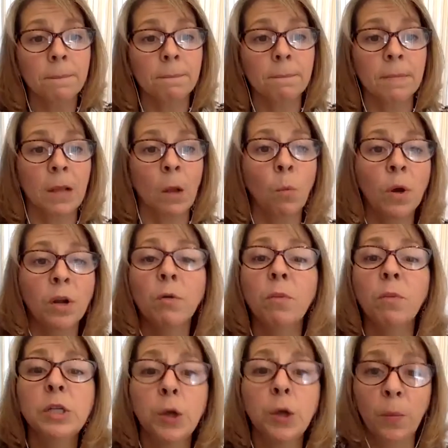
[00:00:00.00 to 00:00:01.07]
what are we
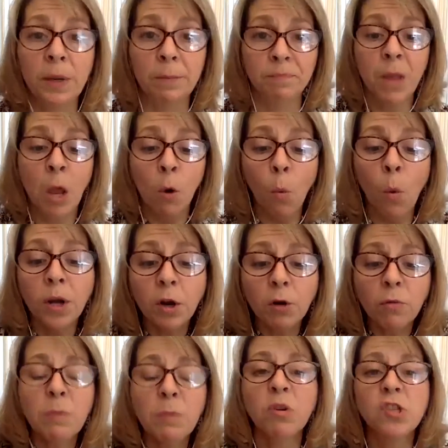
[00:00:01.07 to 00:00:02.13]
doing? What are
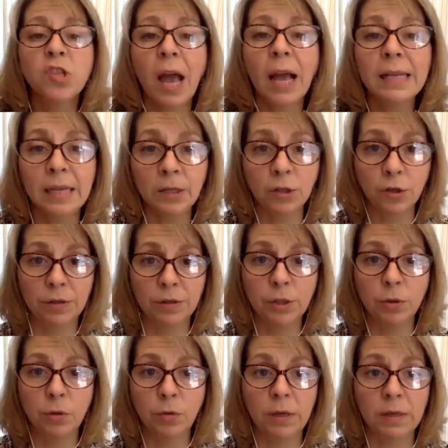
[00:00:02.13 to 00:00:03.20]
we projecting to the
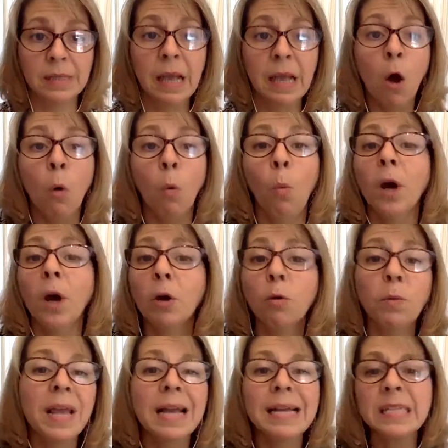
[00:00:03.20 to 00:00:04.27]
students? What are
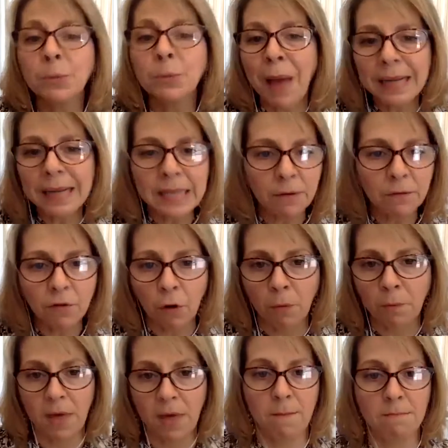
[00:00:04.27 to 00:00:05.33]
we expecting from
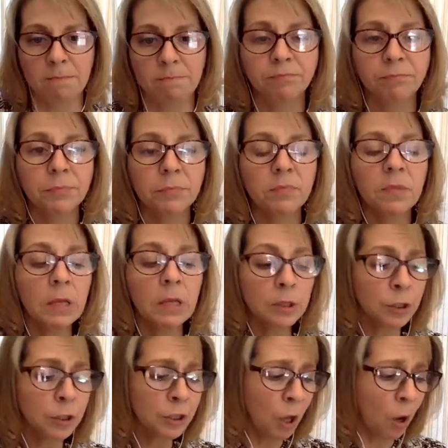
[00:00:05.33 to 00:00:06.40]
them?
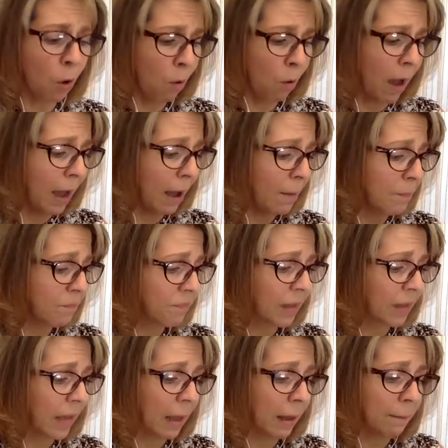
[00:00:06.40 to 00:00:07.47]
So
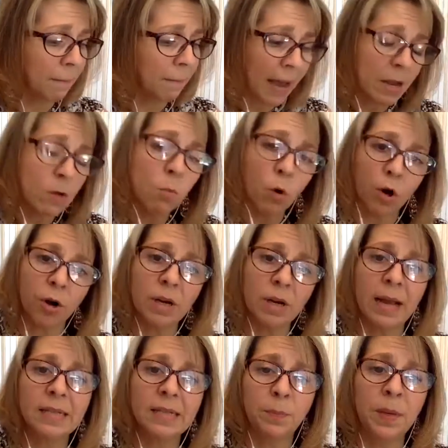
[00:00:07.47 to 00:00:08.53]
my work
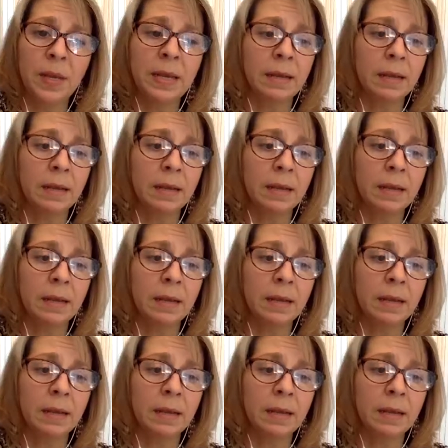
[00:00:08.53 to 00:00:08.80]
has been,